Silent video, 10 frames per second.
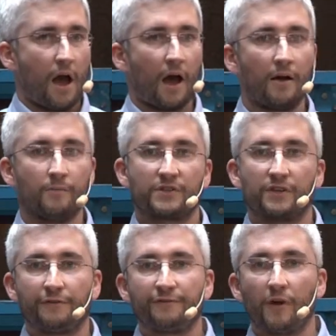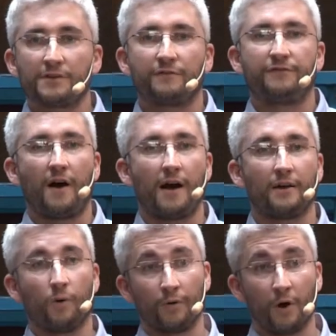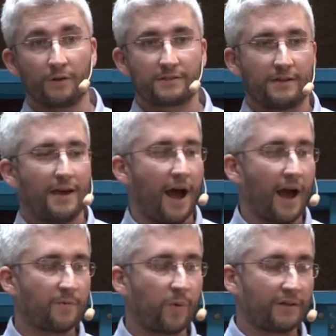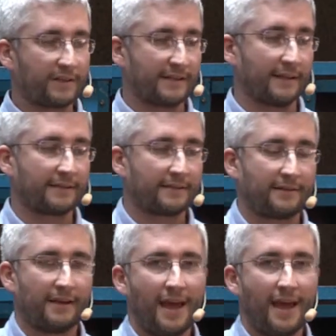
um, to falsify or not a hypothesis.